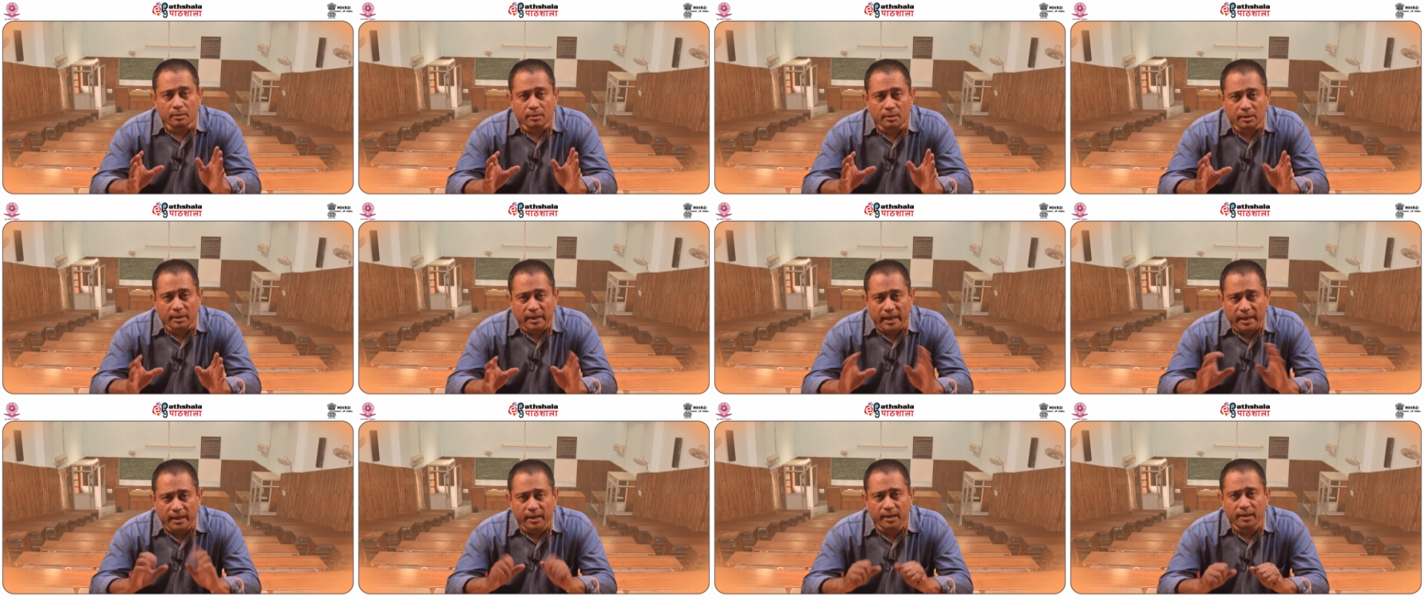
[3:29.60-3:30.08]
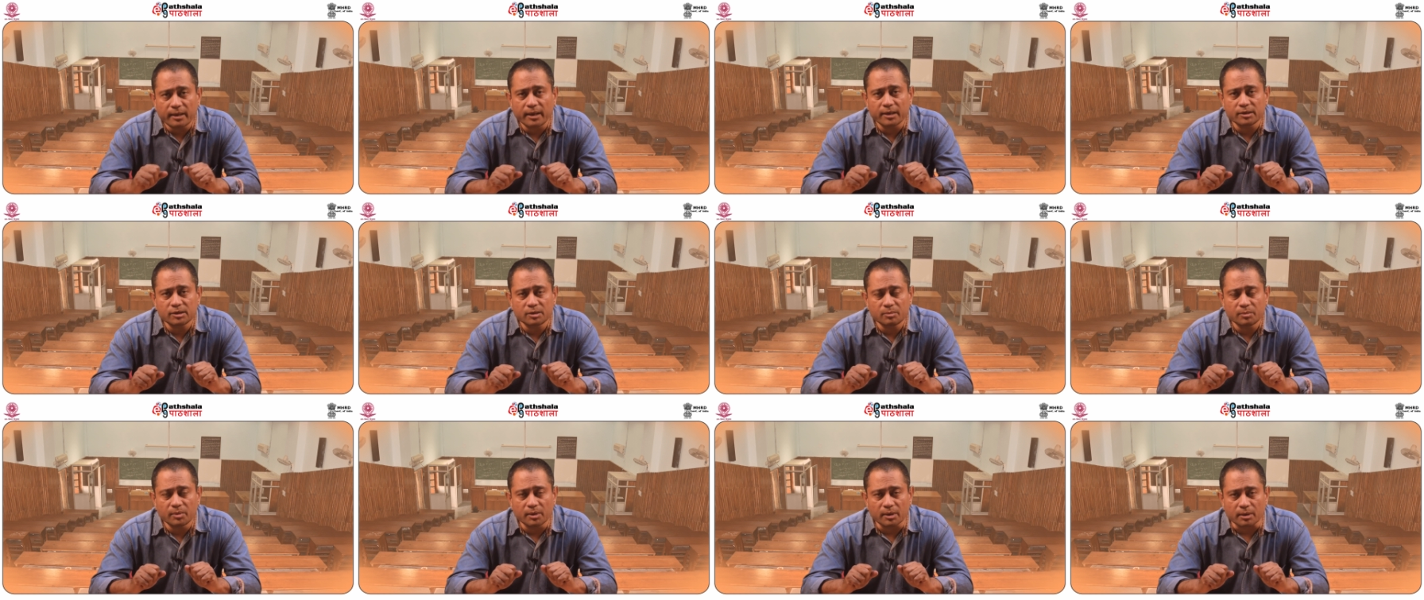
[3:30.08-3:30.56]
Dirac and
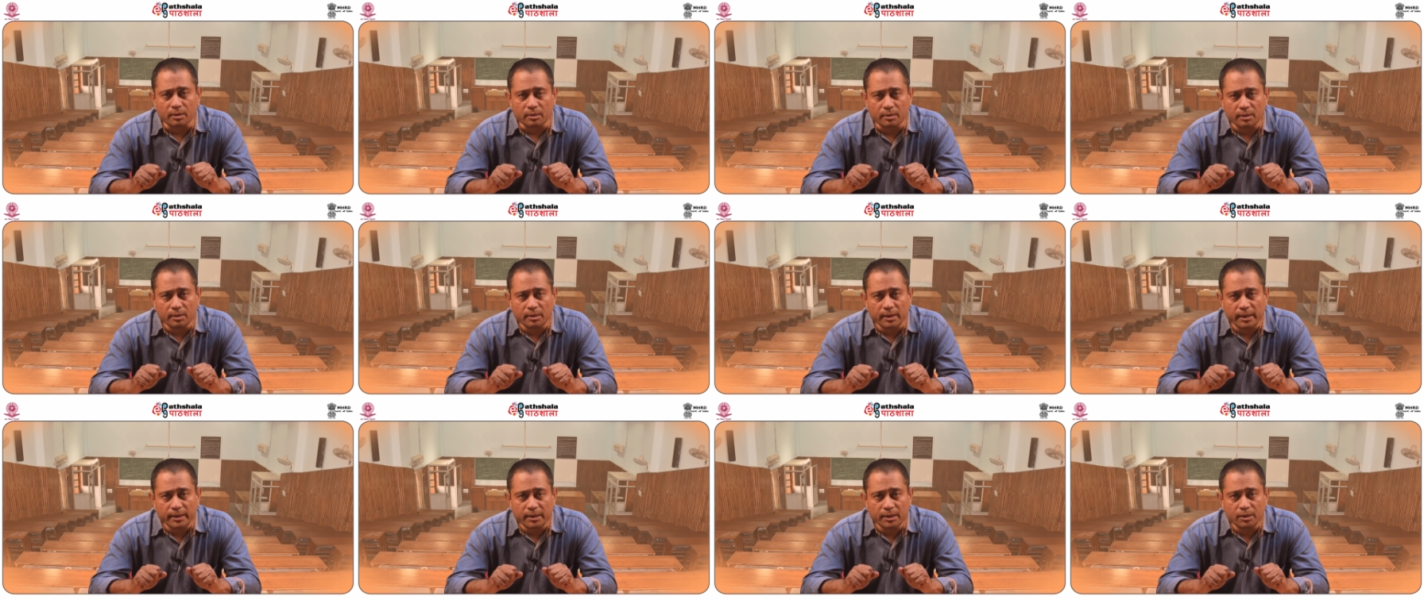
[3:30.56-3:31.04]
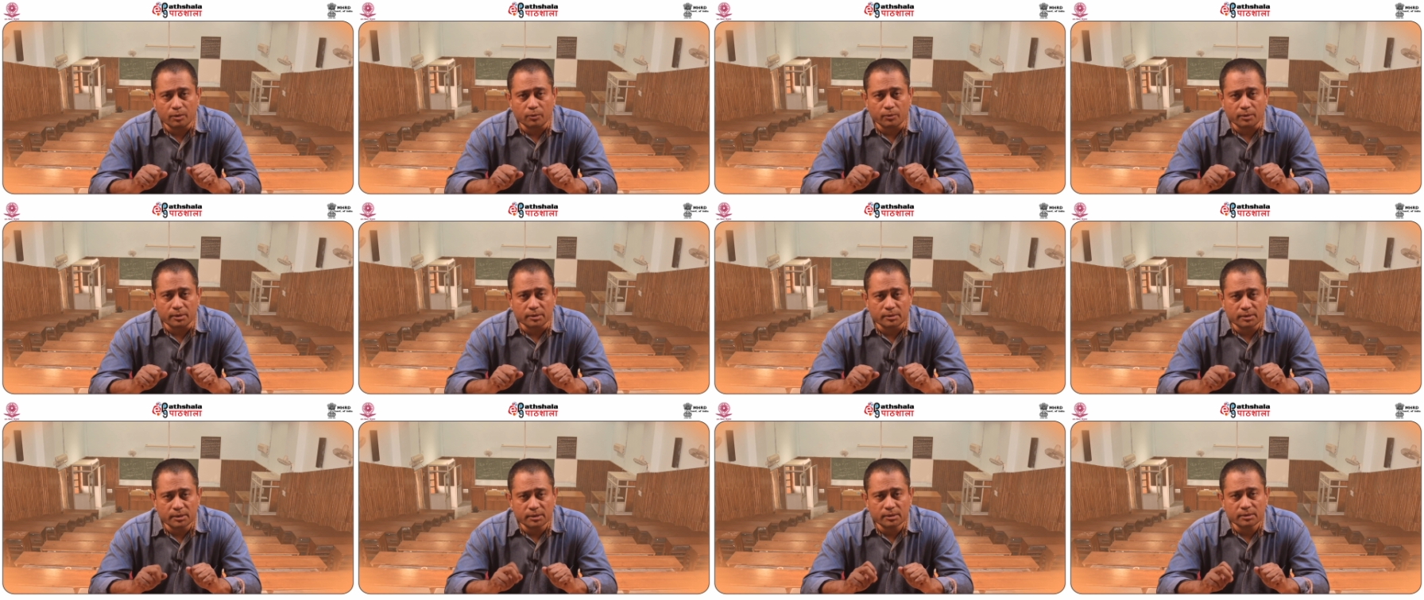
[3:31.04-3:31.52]
Heisenberg in
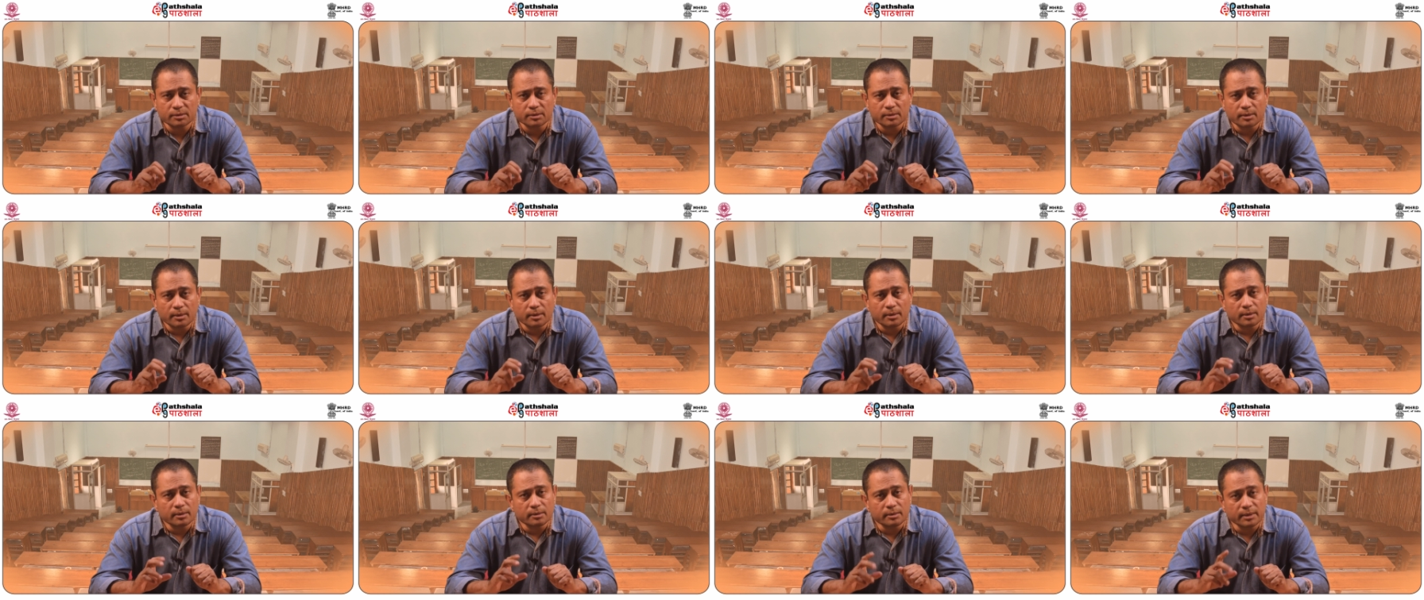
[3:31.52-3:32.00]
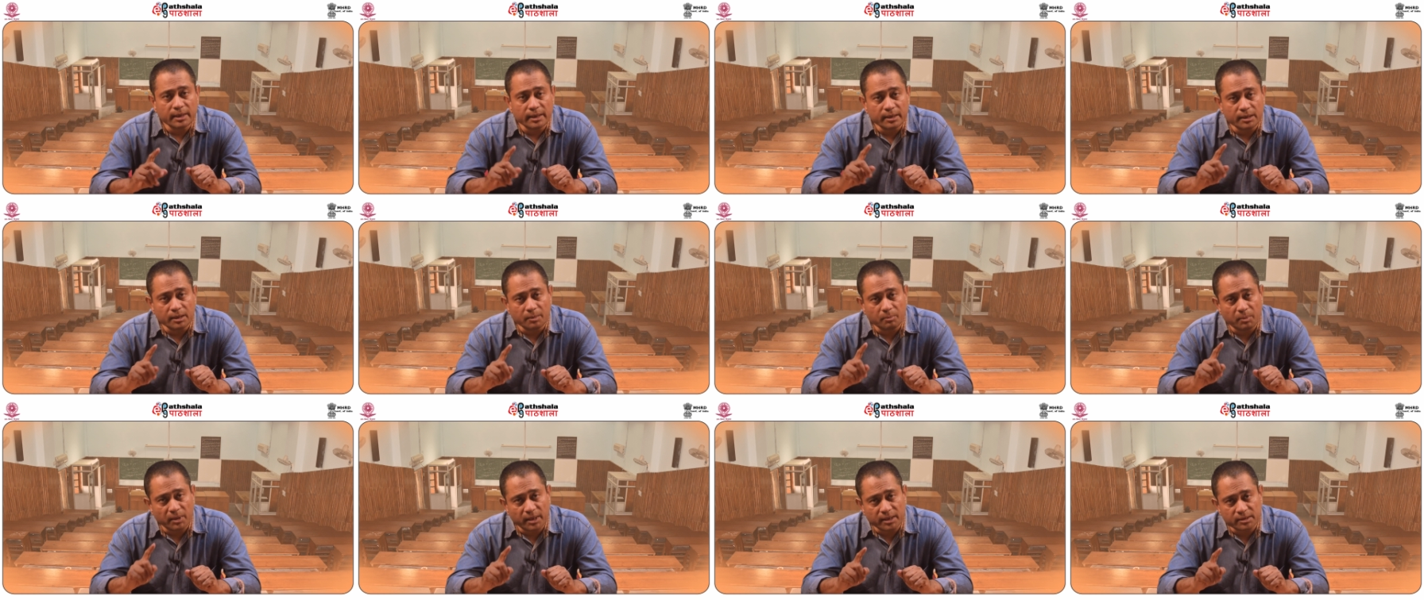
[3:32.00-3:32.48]
1926, they
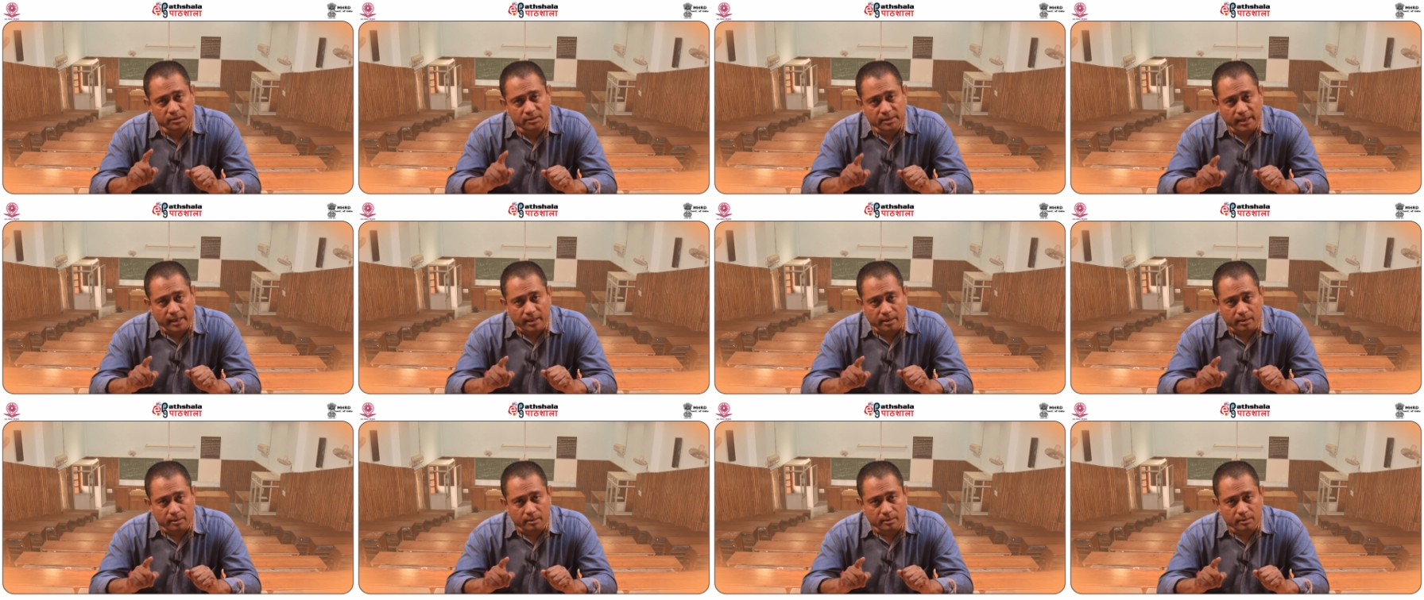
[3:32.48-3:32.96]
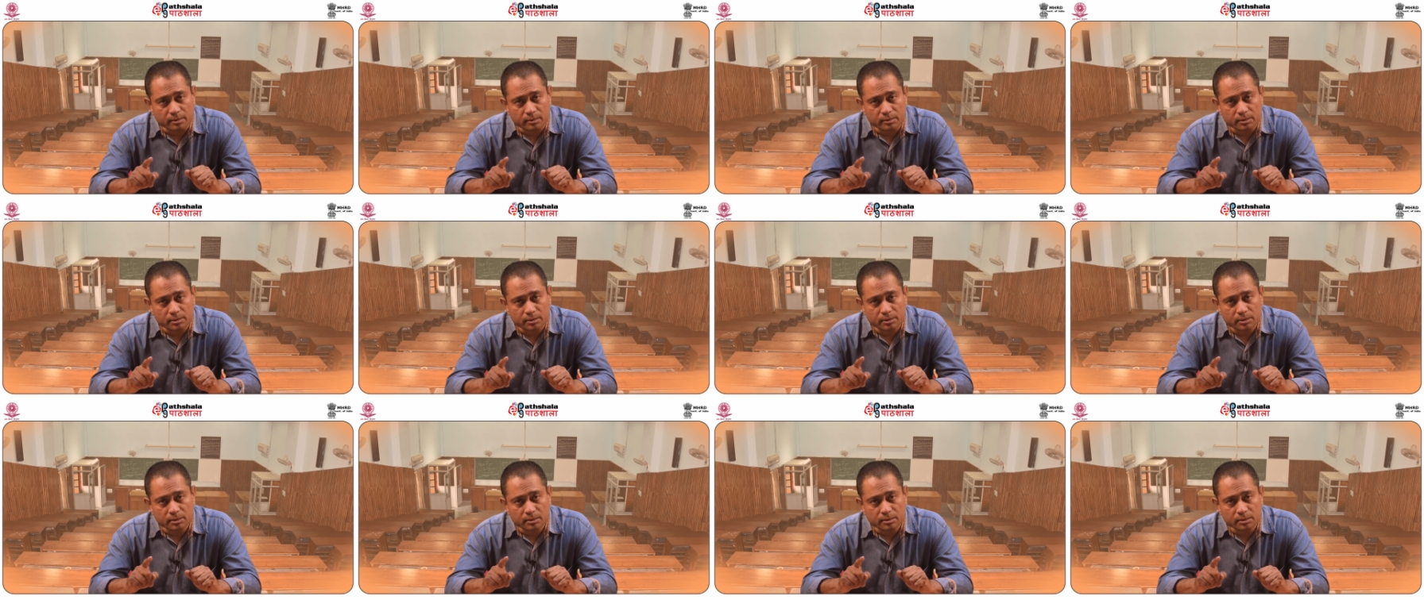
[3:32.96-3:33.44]
replaced that
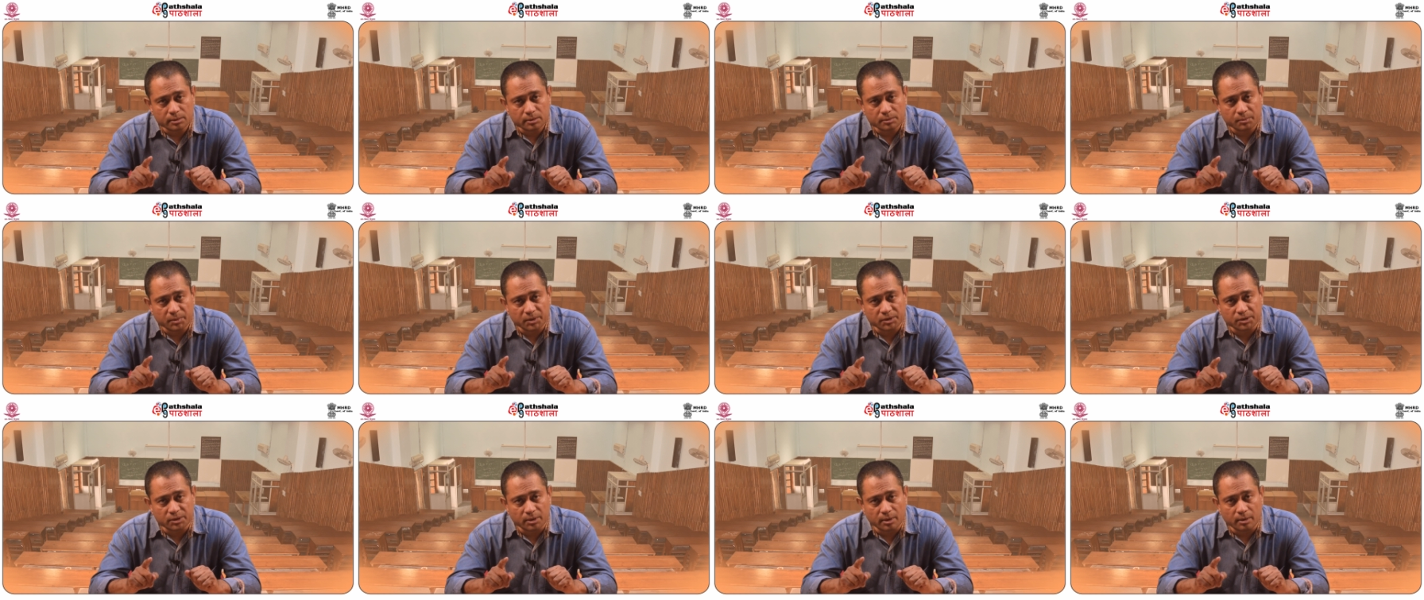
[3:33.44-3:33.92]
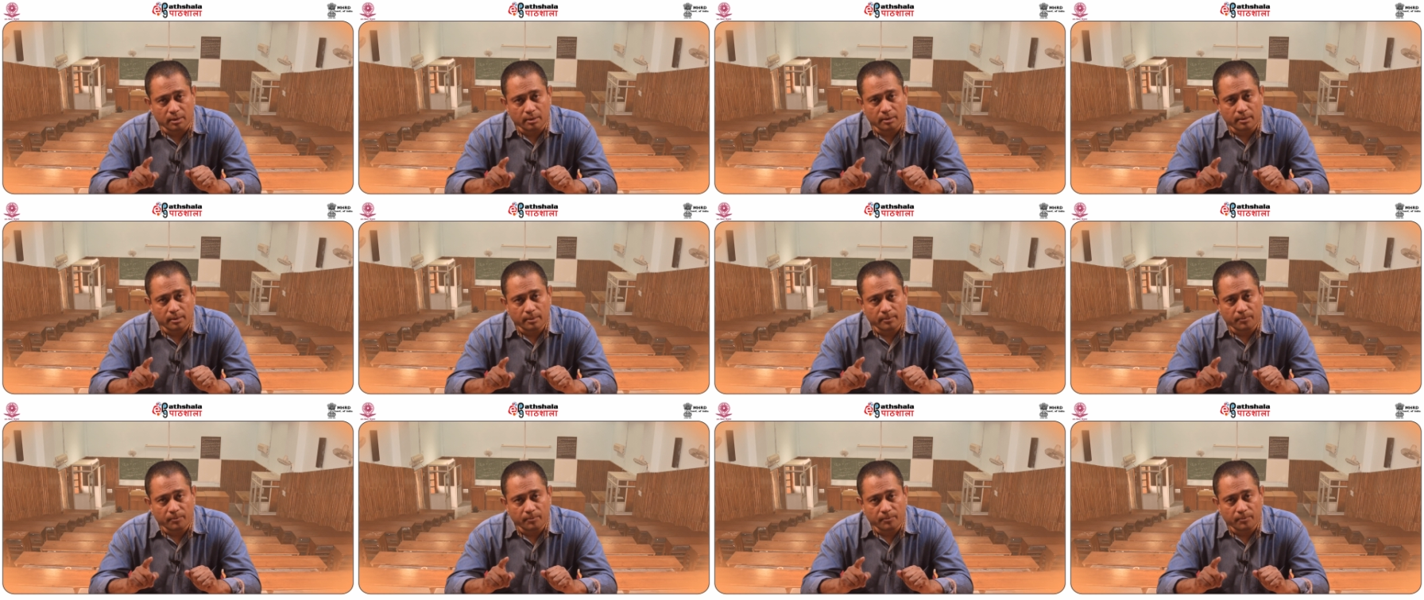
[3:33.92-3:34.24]
spatial